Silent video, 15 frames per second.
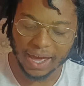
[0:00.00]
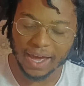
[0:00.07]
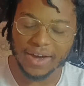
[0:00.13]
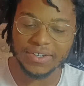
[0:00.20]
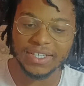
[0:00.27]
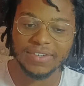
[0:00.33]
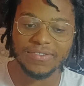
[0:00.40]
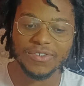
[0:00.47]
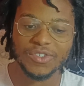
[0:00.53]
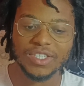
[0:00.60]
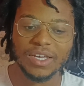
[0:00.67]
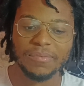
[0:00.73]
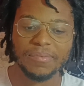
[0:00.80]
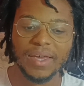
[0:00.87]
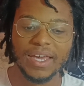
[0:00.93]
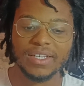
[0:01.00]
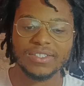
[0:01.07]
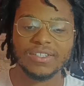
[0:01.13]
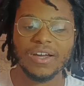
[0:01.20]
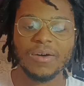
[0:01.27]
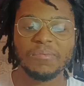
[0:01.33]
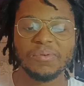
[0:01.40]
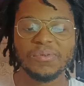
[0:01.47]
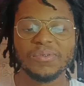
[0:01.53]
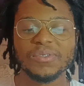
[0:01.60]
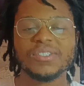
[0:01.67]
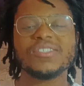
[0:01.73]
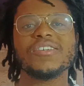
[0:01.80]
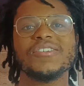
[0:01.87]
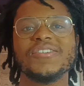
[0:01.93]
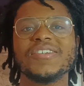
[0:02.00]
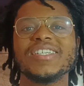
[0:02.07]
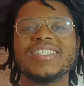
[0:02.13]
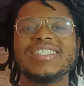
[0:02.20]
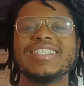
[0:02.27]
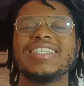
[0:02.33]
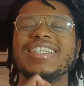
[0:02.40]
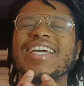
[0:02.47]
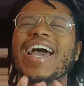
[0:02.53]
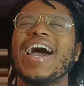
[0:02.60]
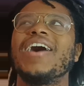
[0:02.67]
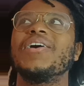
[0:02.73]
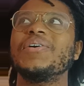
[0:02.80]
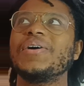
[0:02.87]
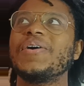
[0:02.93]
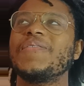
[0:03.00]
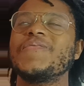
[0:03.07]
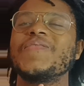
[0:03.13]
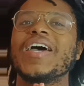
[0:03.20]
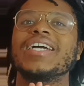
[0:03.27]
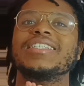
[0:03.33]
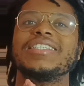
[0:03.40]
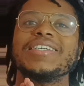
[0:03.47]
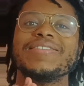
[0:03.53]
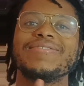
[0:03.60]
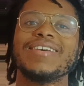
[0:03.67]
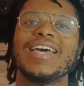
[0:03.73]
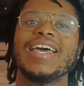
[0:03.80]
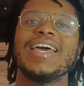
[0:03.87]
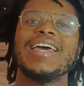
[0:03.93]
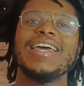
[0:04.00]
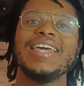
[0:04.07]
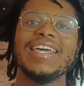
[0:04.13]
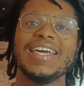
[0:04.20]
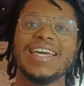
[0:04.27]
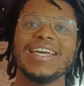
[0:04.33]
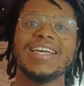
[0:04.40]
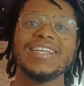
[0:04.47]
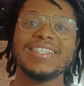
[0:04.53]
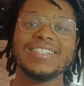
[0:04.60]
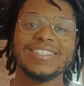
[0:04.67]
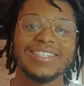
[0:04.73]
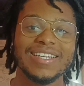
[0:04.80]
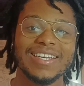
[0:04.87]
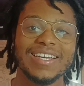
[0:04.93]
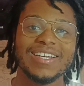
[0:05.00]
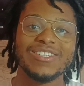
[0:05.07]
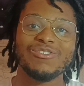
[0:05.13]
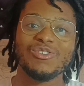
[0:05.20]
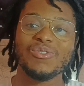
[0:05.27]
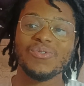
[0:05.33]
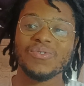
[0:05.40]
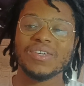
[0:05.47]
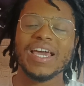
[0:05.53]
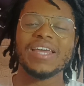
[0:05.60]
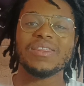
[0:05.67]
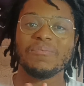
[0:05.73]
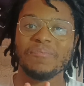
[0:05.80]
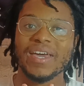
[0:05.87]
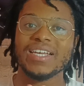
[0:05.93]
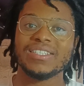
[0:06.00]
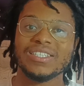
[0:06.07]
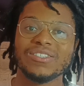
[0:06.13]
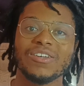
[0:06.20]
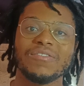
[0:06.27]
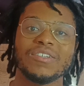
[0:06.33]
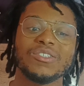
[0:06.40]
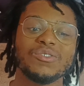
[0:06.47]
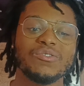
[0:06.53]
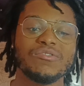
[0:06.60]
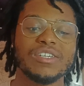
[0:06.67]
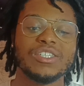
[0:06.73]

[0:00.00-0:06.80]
I'll give you some examples so you can see how effective it is to get the basis of a story.